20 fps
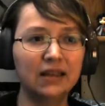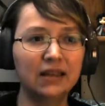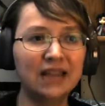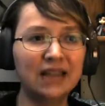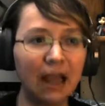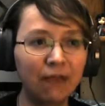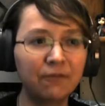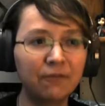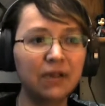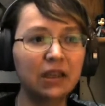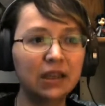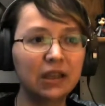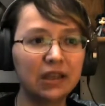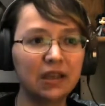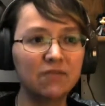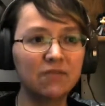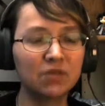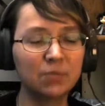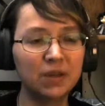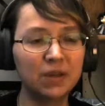definitely
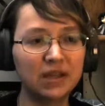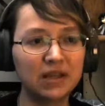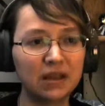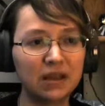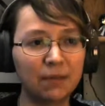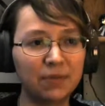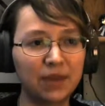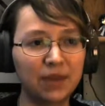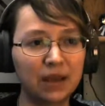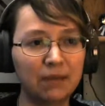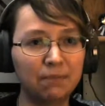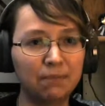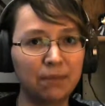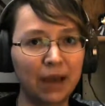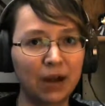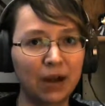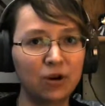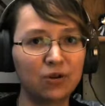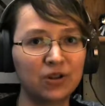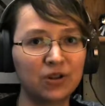gives me something
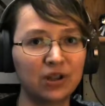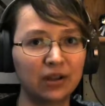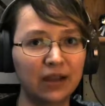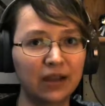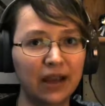better to,